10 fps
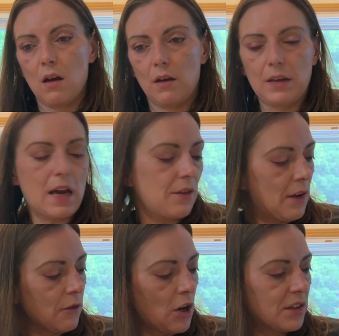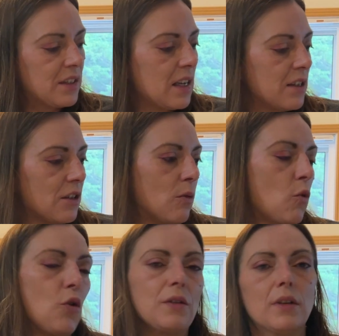Yeah, they've got to stay in their
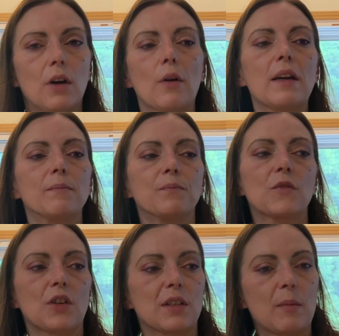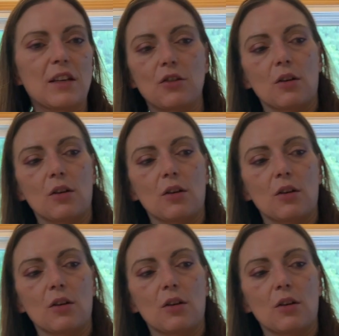mold. All right. So that's Mad Dog